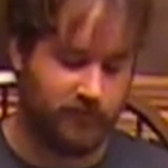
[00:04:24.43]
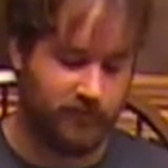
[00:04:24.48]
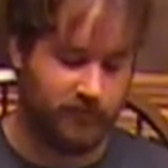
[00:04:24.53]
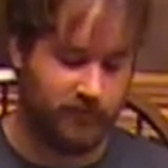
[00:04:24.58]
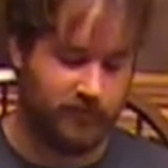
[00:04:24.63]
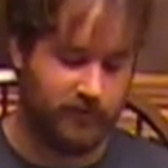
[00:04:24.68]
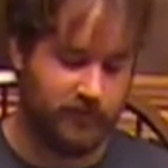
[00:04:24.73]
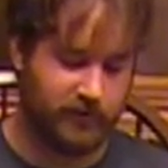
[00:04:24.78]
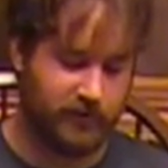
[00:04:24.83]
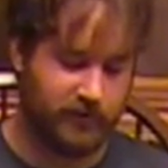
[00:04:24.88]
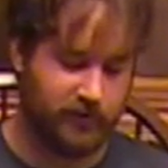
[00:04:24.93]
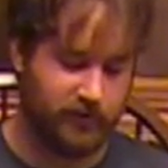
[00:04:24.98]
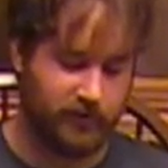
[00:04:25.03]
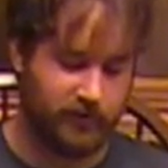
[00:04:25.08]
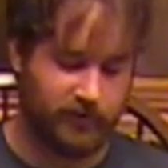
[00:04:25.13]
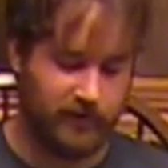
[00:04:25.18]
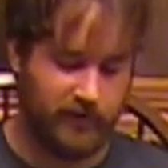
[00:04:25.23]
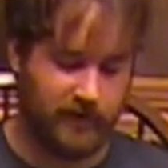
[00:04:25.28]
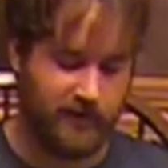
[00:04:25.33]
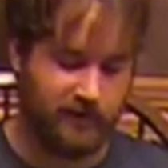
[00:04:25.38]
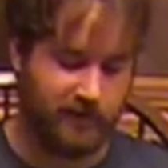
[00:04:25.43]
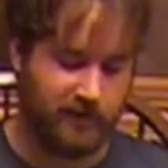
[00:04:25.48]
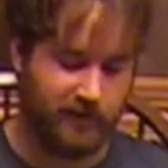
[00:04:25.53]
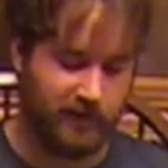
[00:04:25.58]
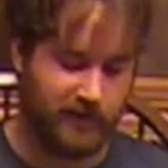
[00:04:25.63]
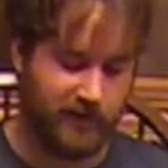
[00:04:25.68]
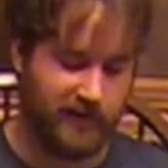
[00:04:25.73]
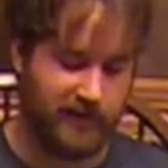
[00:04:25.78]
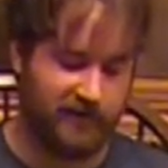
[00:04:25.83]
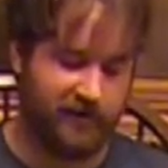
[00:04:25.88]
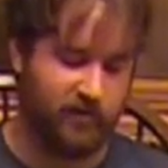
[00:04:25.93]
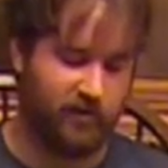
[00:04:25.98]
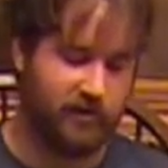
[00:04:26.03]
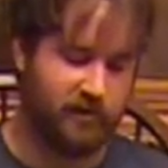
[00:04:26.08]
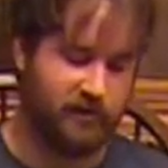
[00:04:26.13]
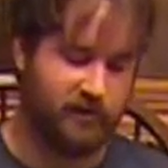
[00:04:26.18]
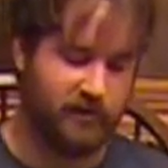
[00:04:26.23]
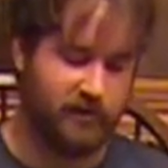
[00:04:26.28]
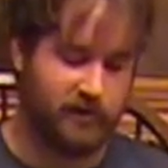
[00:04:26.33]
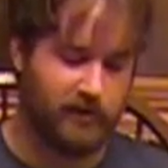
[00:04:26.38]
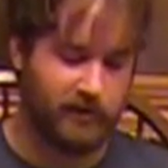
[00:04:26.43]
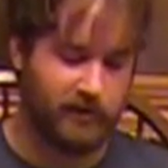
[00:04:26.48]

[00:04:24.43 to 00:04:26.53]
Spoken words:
only shorten the life of your hand gripper.